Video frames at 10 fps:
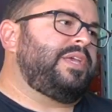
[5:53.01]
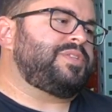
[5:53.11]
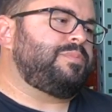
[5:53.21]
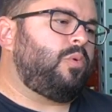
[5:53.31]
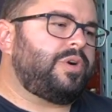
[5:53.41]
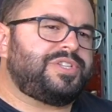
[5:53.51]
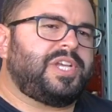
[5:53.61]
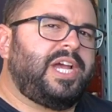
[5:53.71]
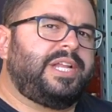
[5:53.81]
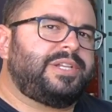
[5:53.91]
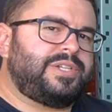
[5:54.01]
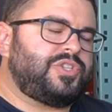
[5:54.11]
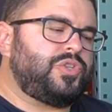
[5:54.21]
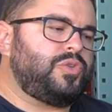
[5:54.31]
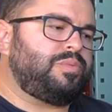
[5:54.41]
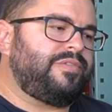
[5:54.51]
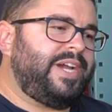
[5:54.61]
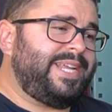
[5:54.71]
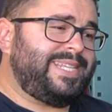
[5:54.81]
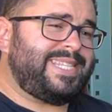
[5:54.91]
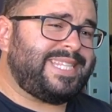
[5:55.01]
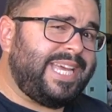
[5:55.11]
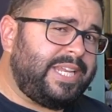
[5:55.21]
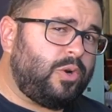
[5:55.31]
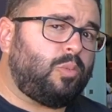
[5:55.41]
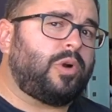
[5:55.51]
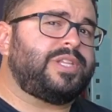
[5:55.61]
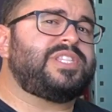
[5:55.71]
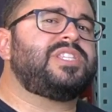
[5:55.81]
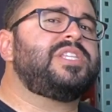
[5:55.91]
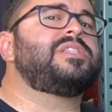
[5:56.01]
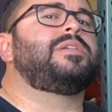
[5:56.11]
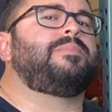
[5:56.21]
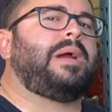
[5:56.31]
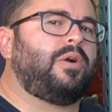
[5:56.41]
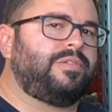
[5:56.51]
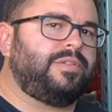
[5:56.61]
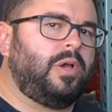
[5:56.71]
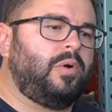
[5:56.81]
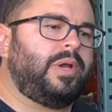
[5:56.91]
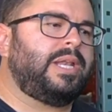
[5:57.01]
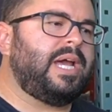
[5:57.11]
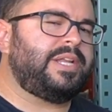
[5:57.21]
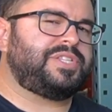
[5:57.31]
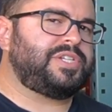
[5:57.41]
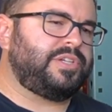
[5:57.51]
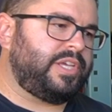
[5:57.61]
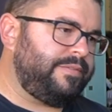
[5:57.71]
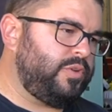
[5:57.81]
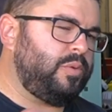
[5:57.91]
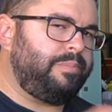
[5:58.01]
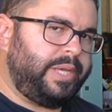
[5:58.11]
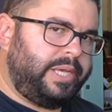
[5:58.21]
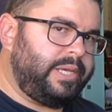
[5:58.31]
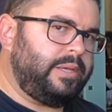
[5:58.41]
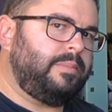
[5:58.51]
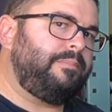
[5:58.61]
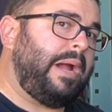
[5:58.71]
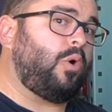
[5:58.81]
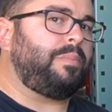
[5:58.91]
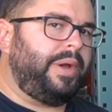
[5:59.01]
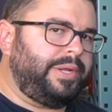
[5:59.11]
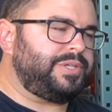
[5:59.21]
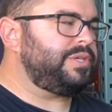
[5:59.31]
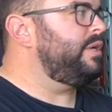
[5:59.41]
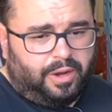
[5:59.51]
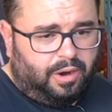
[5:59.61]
is more designed to provide a steady or more consistent power flow and not necessarily give you a big power punch.